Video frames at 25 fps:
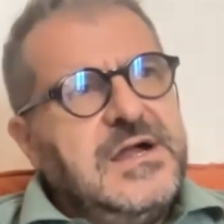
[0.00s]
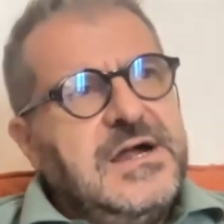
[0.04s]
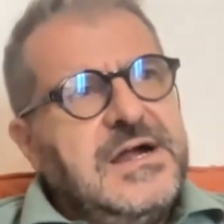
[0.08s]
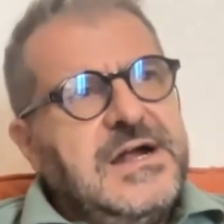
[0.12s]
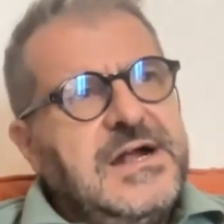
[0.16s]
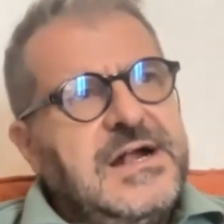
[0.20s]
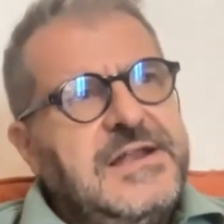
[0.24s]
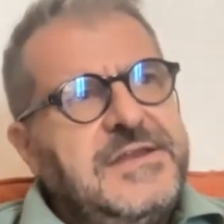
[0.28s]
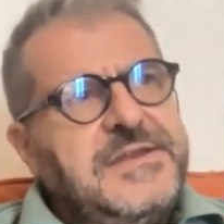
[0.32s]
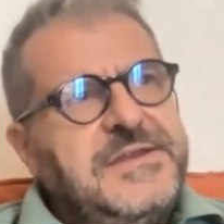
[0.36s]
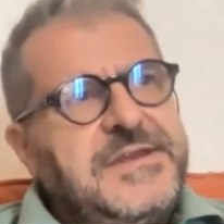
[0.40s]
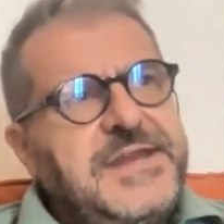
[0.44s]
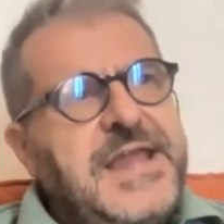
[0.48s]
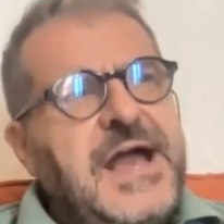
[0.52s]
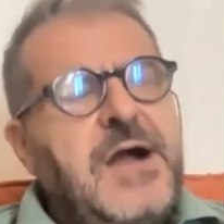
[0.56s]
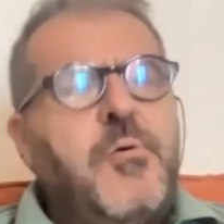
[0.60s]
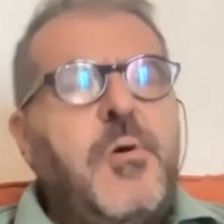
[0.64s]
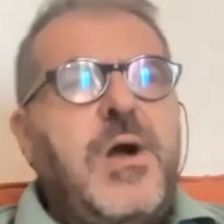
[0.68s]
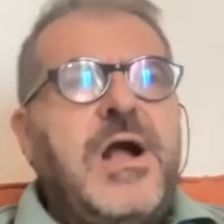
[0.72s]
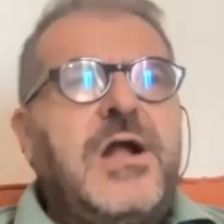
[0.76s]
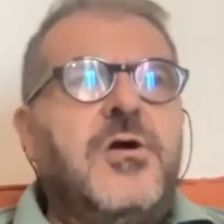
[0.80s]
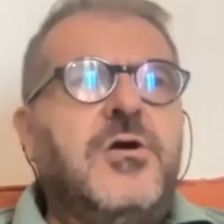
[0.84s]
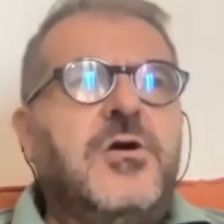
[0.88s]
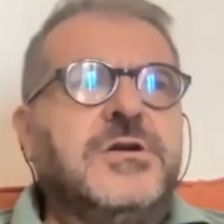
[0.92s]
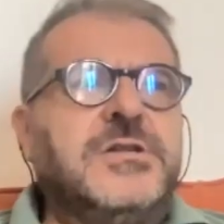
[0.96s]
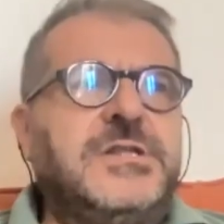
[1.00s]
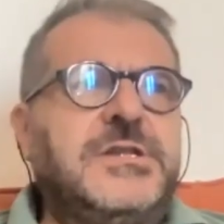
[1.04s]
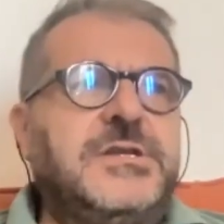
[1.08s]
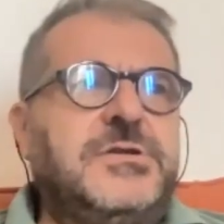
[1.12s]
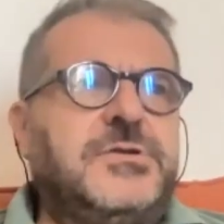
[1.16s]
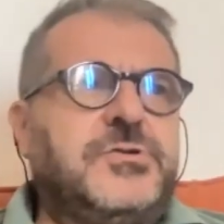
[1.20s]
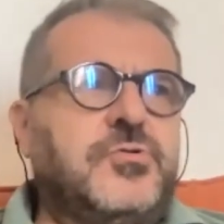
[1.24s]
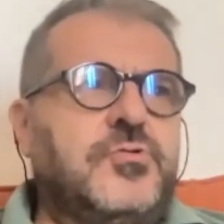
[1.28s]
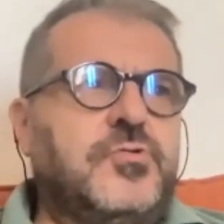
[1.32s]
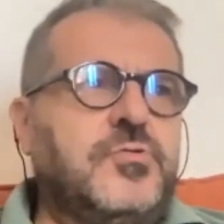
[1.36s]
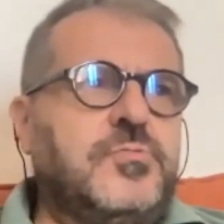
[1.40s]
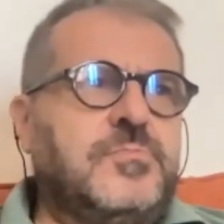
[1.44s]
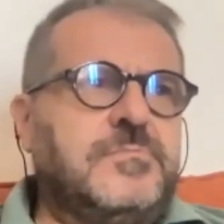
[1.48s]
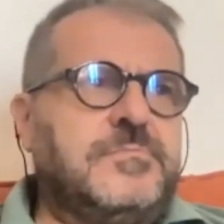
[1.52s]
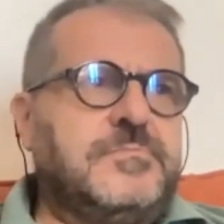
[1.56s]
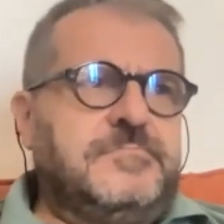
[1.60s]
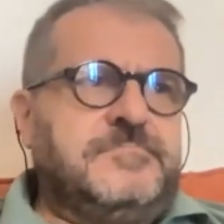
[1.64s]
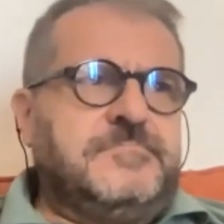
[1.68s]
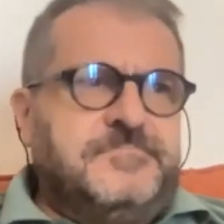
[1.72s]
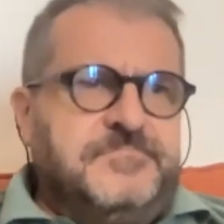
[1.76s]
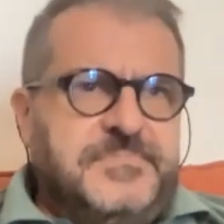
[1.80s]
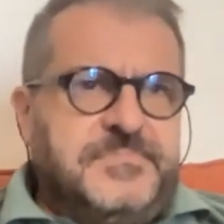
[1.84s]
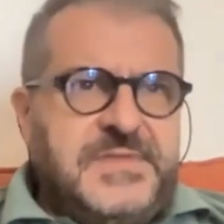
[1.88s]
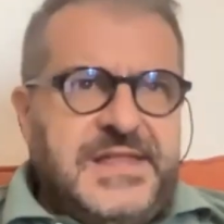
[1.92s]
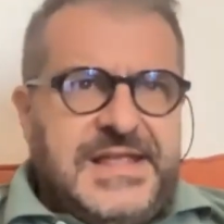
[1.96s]
And now, according to
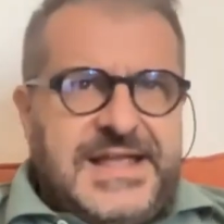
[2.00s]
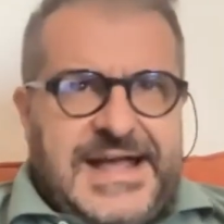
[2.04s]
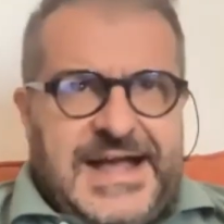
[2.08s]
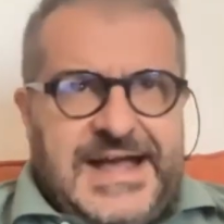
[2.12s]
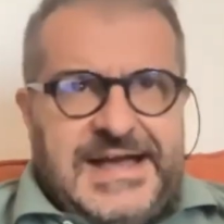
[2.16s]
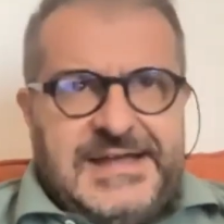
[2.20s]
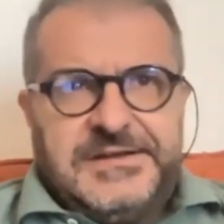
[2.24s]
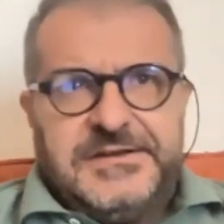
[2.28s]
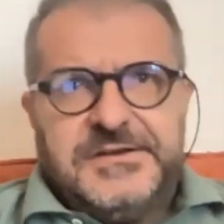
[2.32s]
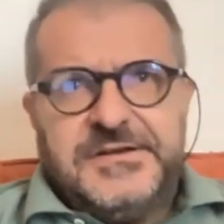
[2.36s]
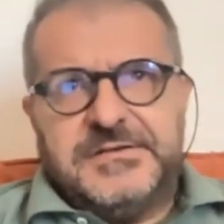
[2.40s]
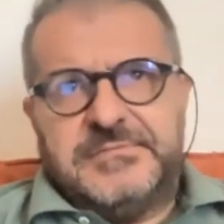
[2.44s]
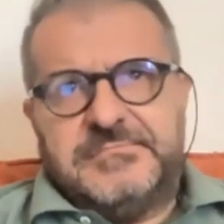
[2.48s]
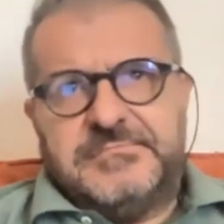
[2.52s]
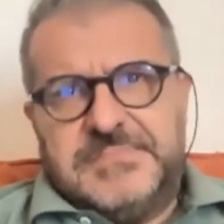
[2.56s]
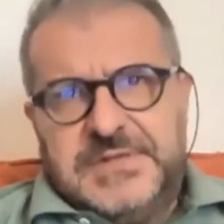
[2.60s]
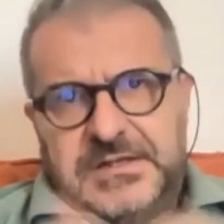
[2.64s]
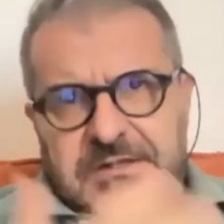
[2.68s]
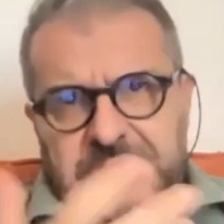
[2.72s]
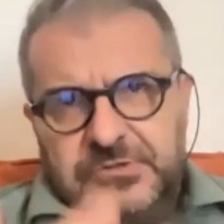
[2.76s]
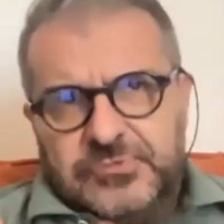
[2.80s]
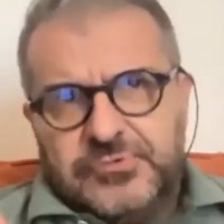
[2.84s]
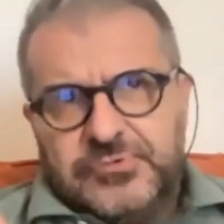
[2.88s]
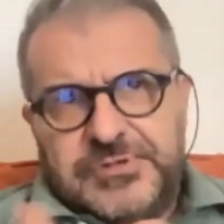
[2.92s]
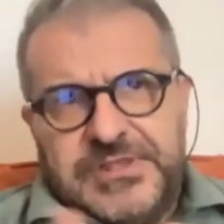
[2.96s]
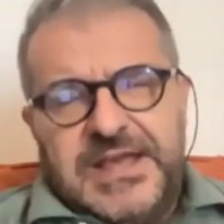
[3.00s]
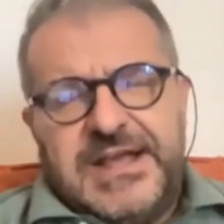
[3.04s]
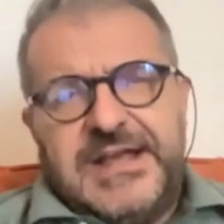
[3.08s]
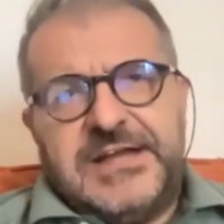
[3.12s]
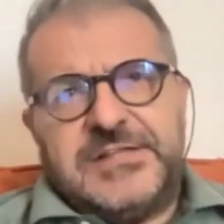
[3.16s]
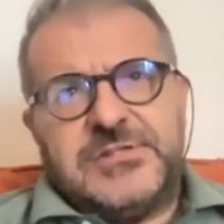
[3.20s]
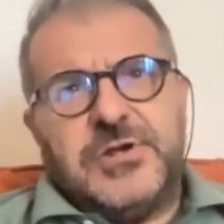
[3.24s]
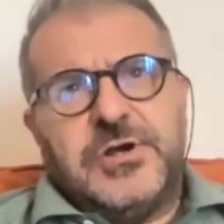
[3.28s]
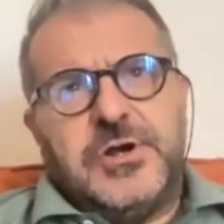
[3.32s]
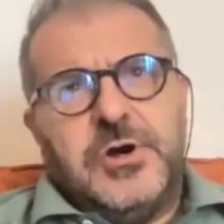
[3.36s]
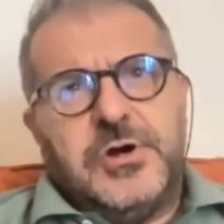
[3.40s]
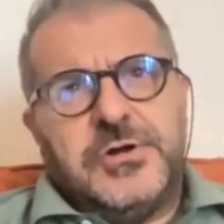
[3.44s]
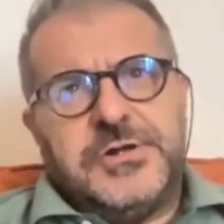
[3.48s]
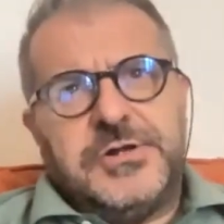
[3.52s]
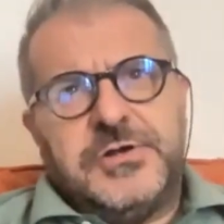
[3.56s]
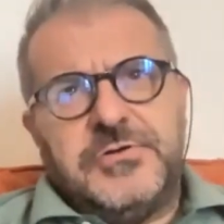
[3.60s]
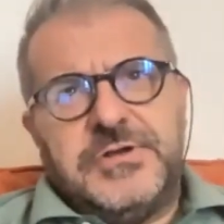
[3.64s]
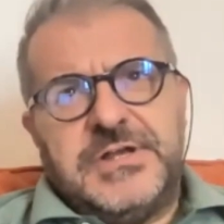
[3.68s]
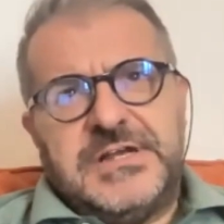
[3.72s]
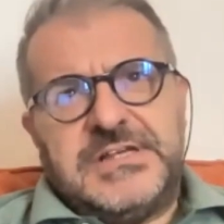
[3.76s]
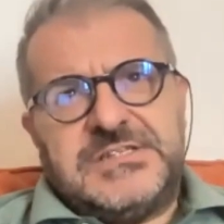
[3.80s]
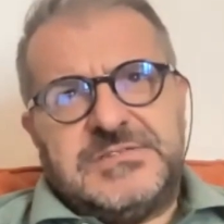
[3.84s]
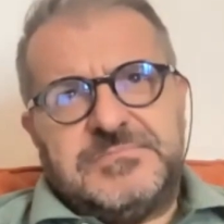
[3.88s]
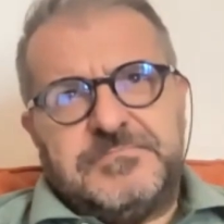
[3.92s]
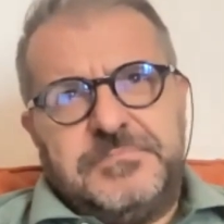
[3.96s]
Kant, to the
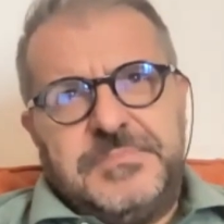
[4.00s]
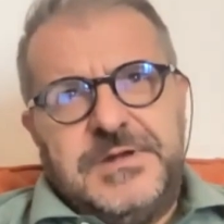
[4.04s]
categorical uh,